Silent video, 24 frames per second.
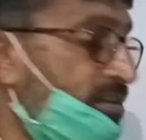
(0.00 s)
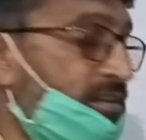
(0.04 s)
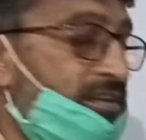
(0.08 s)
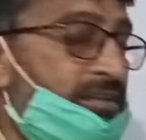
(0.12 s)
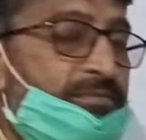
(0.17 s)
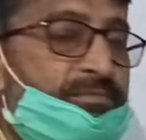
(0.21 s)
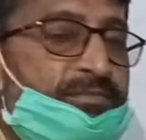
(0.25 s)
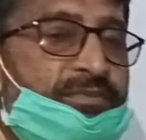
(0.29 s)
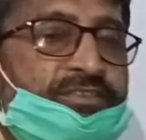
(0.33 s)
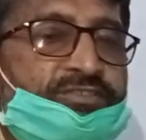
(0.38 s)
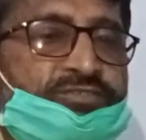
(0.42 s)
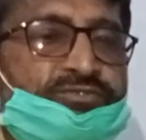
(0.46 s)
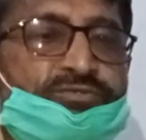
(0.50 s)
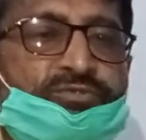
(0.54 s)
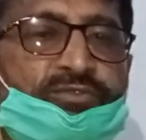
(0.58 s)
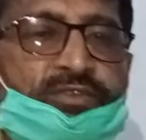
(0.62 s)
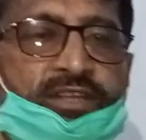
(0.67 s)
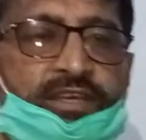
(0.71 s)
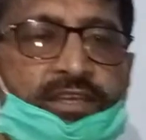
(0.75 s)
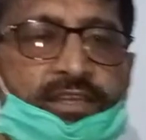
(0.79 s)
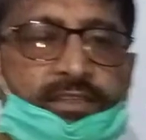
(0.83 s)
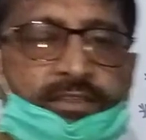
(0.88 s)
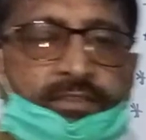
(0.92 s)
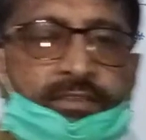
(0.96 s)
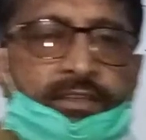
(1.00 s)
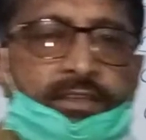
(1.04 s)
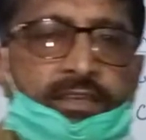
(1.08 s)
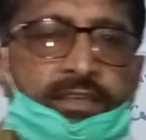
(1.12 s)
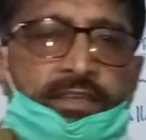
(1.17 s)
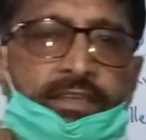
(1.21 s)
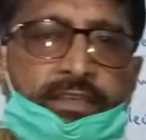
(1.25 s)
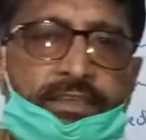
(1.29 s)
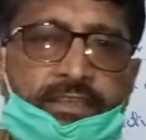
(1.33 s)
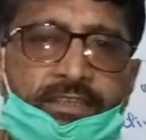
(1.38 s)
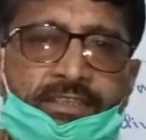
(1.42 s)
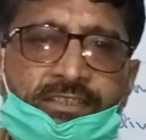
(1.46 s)
are masculine.
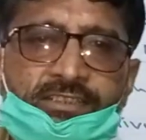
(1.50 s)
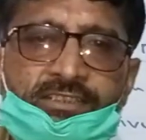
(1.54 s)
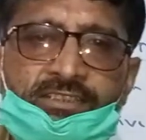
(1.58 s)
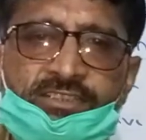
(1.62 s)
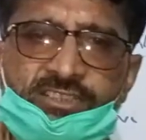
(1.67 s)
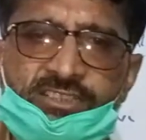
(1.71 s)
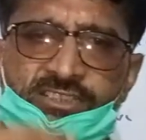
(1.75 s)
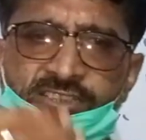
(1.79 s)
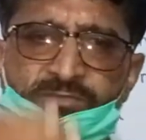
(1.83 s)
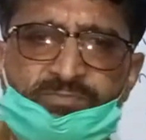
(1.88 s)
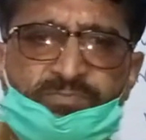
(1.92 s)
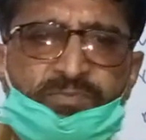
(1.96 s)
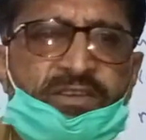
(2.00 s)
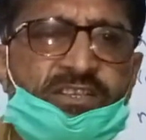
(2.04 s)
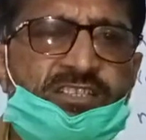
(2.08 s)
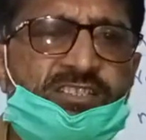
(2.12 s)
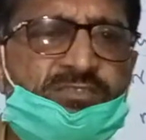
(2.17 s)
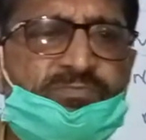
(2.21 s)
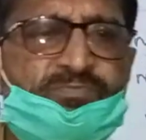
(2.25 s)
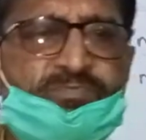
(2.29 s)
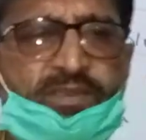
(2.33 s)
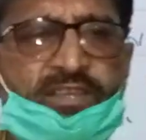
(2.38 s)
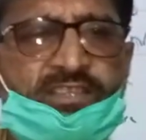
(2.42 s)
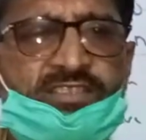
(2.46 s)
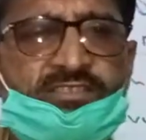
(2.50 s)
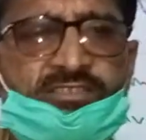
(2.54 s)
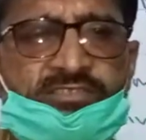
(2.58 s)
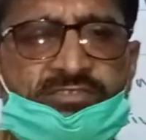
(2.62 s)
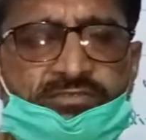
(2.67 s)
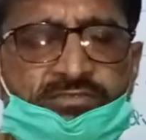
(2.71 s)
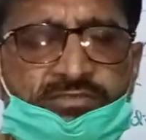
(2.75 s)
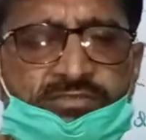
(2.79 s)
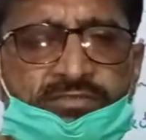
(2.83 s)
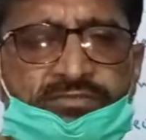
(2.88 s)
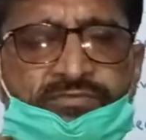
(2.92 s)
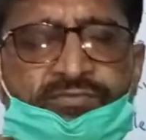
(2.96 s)
In this
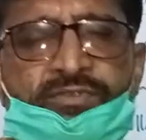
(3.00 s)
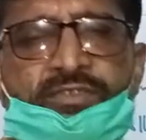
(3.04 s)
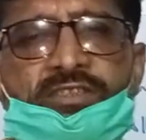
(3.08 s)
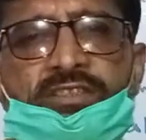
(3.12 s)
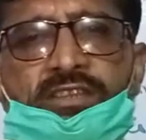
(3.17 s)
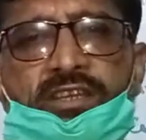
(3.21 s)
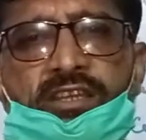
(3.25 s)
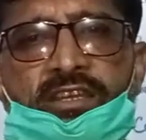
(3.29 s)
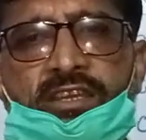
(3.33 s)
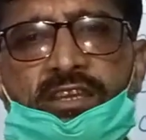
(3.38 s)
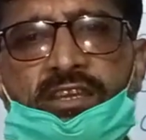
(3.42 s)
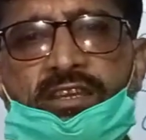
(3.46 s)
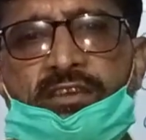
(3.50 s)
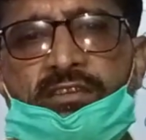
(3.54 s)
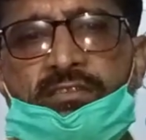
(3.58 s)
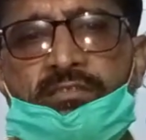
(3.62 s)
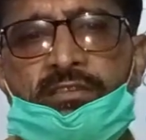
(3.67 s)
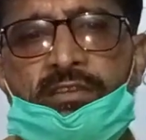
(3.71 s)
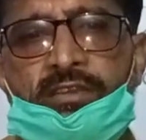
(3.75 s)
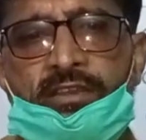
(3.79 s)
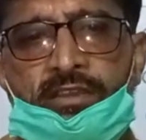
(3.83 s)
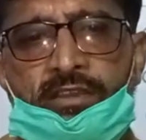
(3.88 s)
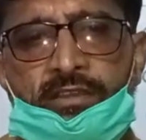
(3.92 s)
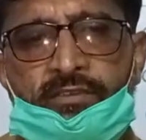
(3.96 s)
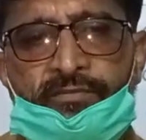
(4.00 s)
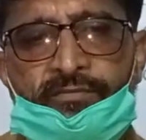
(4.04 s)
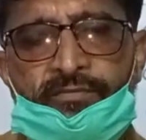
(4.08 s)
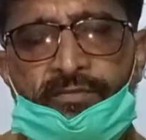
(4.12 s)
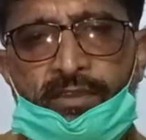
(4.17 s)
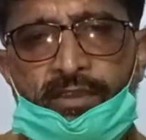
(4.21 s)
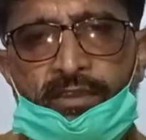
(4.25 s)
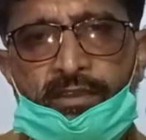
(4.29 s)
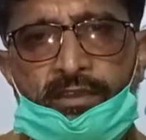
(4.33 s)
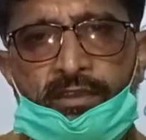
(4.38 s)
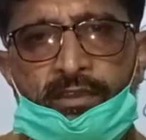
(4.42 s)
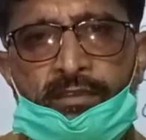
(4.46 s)
perspective, we have
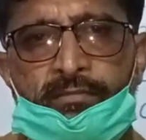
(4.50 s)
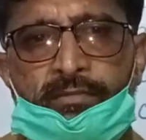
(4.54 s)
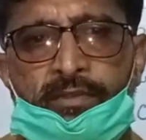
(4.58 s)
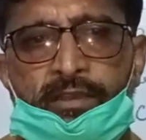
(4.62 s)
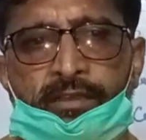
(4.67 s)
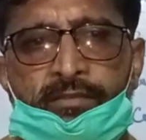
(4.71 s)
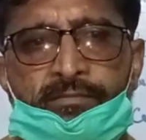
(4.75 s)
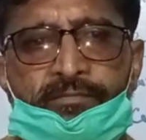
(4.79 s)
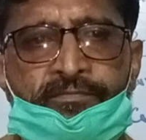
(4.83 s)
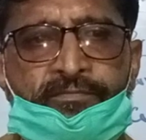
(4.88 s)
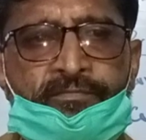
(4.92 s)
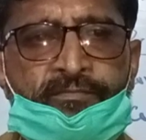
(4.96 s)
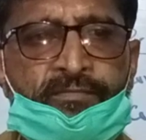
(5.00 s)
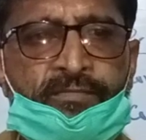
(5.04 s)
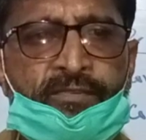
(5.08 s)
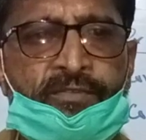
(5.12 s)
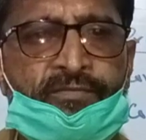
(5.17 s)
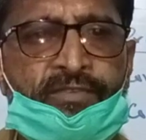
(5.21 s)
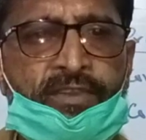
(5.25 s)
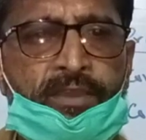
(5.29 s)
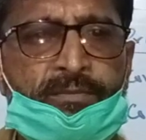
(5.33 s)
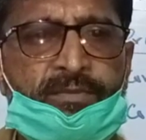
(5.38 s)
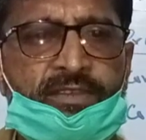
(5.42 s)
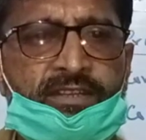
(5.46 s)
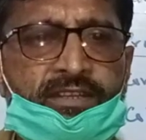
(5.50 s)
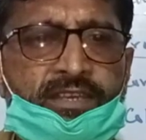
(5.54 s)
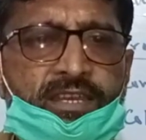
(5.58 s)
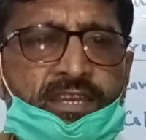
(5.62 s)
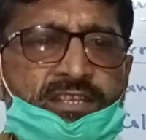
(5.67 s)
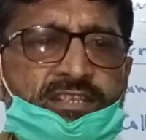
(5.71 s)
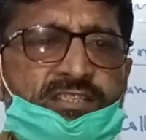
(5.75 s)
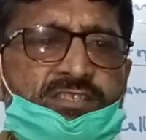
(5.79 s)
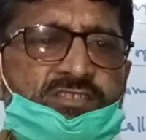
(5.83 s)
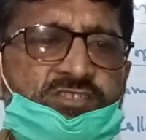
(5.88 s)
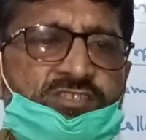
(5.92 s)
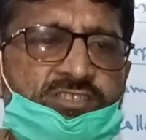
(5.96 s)
a
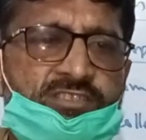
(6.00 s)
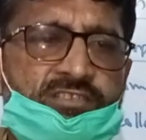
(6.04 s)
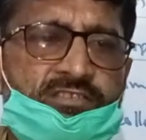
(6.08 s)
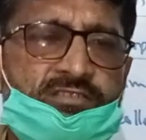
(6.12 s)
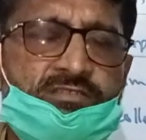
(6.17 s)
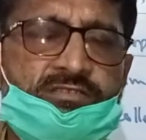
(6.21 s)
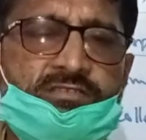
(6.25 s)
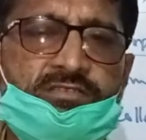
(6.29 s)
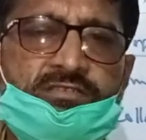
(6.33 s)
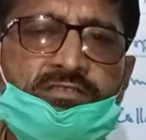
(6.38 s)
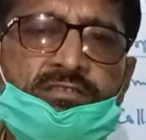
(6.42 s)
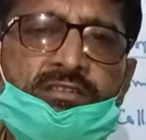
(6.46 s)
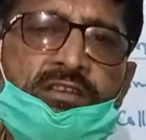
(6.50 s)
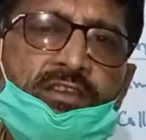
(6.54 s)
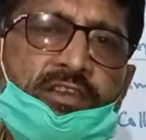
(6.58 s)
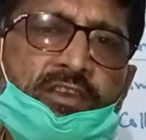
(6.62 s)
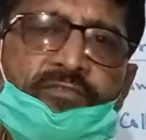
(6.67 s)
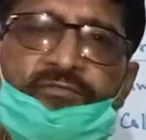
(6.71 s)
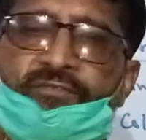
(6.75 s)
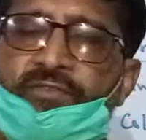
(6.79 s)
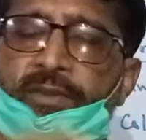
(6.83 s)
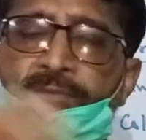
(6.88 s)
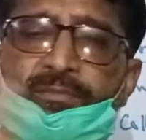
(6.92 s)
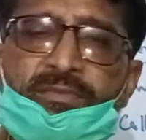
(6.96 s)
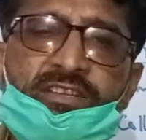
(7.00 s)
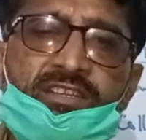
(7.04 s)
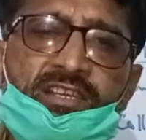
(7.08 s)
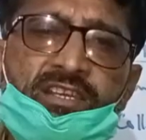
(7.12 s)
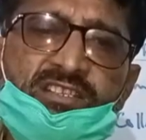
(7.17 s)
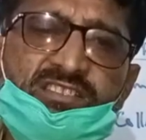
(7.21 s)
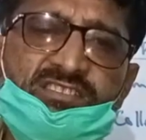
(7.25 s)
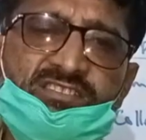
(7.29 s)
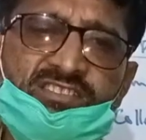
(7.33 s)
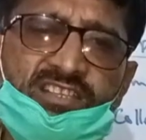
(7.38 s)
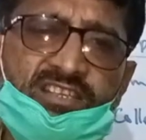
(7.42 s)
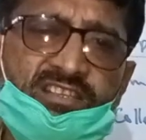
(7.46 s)
feminine gender.
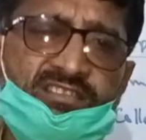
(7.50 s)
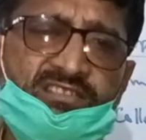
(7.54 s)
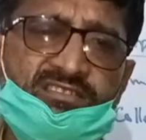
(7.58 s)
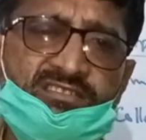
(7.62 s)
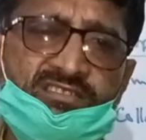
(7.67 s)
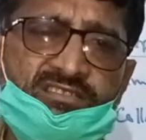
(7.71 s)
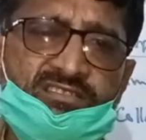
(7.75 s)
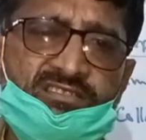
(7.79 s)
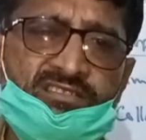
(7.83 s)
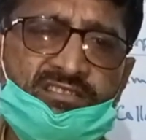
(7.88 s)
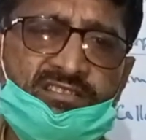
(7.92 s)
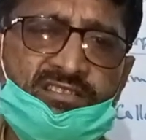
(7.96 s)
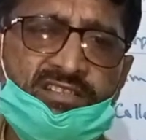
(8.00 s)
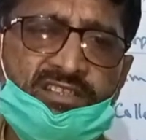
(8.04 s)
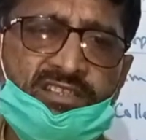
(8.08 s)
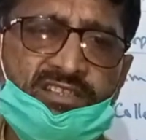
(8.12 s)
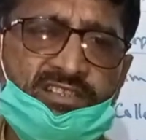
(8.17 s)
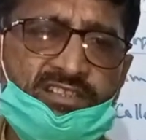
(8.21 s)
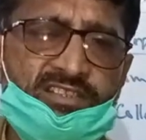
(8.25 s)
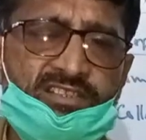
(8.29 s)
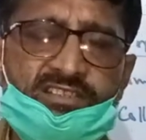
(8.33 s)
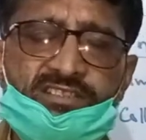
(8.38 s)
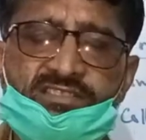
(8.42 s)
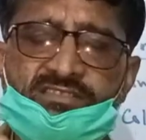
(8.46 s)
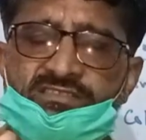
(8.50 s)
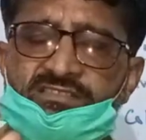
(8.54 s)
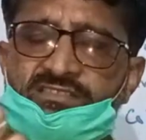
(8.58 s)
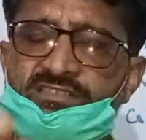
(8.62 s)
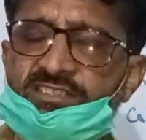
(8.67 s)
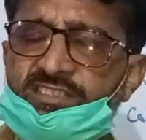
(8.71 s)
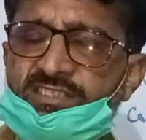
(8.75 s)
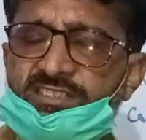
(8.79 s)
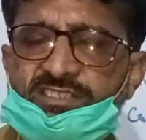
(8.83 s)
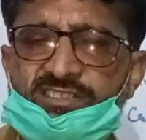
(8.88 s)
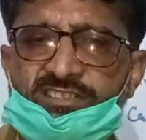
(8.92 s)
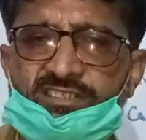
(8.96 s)
Feminine gender is
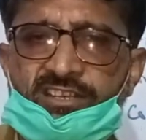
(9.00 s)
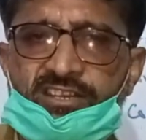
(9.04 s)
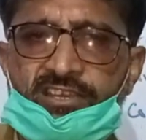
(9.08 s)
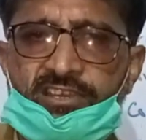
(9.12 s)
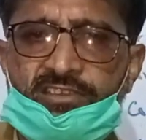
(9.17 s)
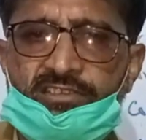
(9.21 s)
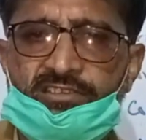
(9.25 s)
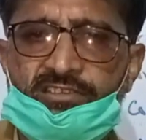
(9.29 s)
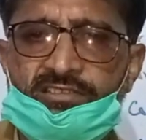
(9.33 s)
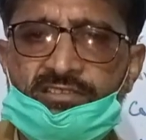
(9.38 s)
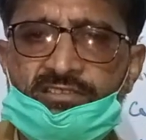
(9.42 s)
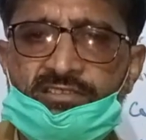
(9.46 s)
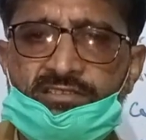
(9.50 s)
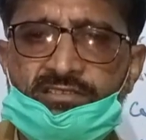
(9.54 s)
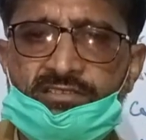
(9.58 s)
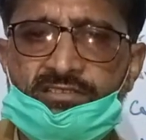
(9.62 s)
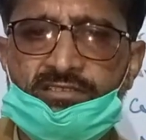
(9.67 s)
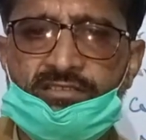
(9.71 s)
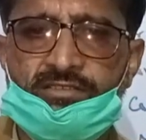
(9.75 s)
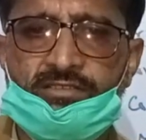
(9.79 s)
just like